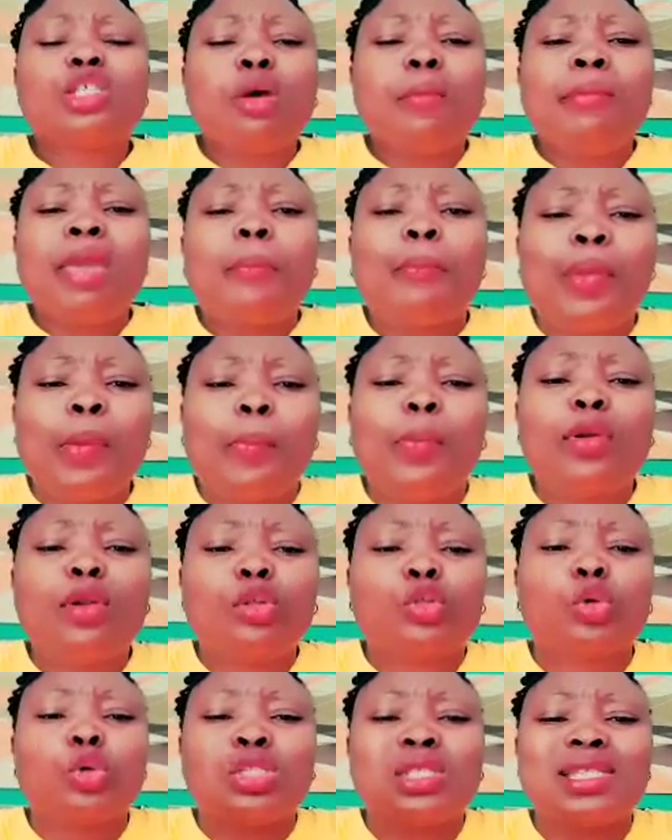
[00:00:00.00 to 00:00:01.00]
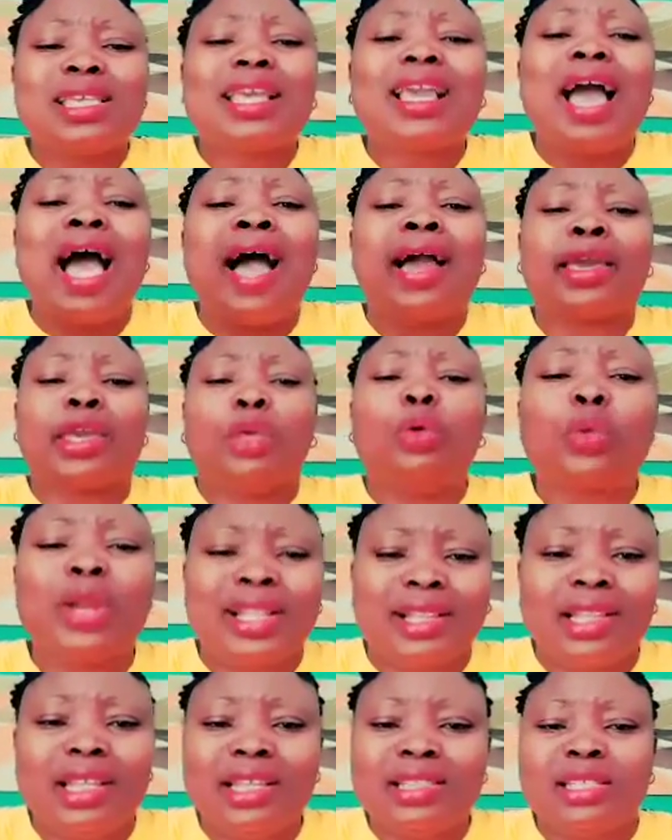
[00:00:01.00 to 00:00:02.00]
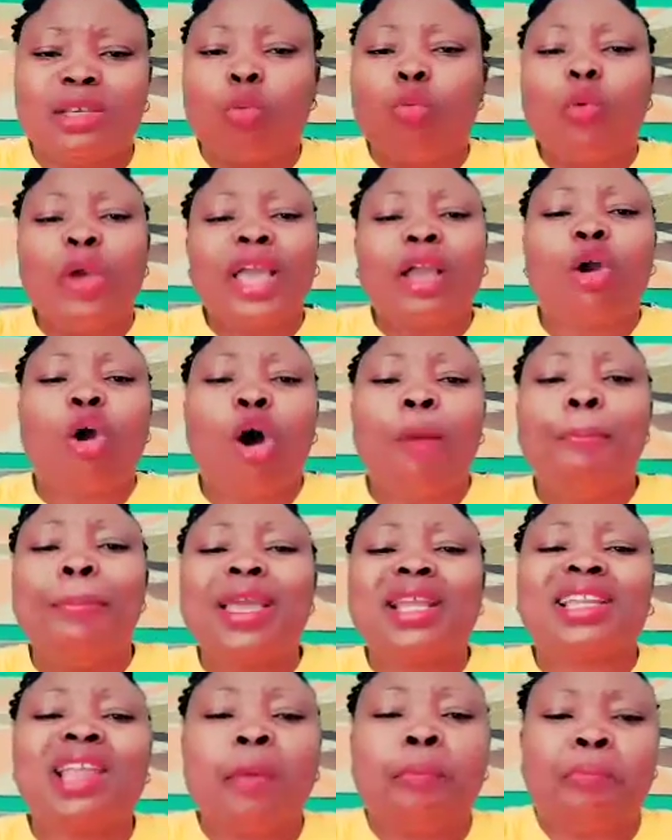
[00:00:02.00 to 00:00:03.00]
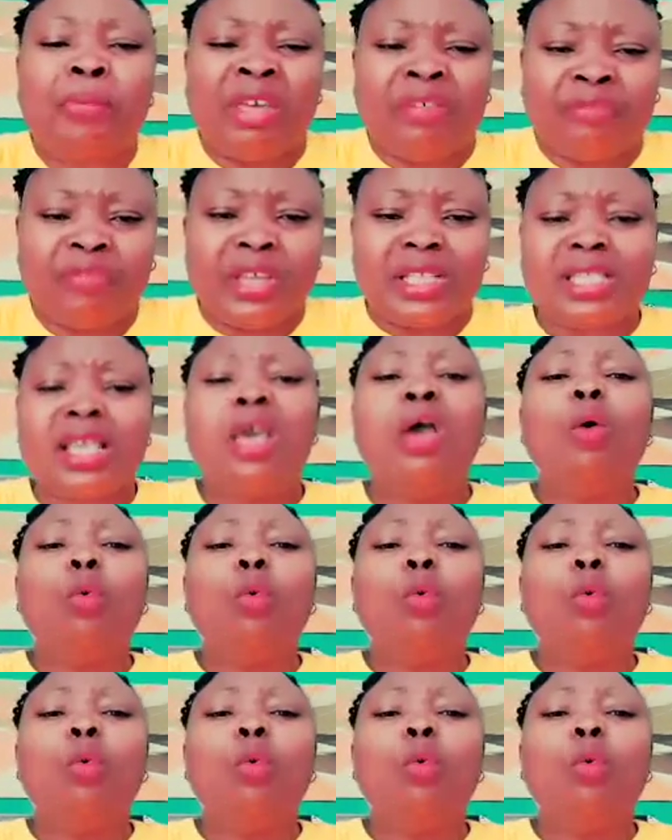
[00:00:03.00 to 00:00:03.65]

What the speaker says: make people not to think accurately the way God made them perfect.